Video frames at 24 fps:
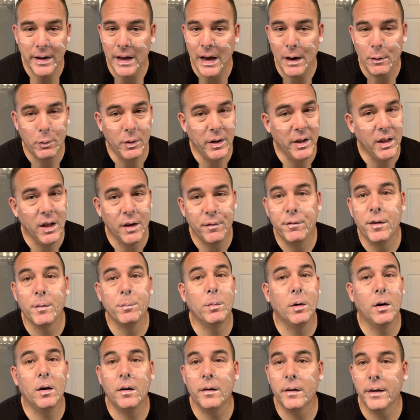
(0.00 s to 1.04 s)
I really love
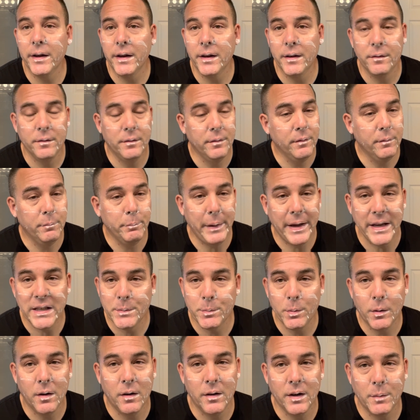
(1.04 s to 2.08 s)
football and
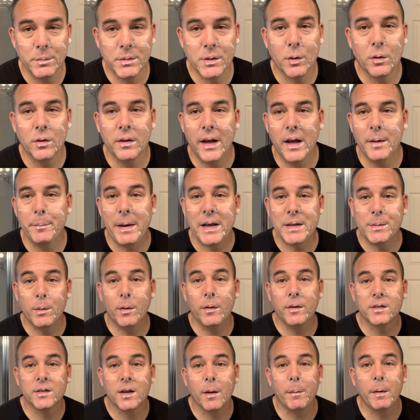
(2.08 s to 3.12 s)
baseball, and I'm so glad
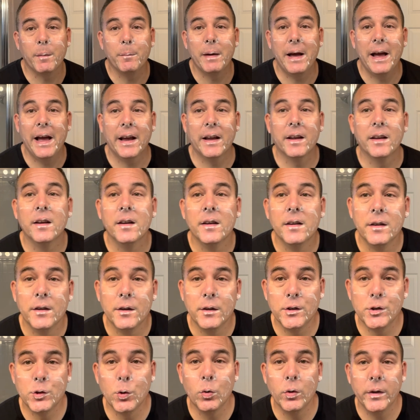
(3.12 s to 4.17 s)
baseball is coming back
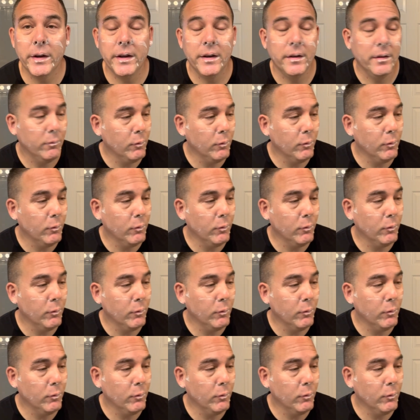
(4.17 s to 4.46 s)
shortly.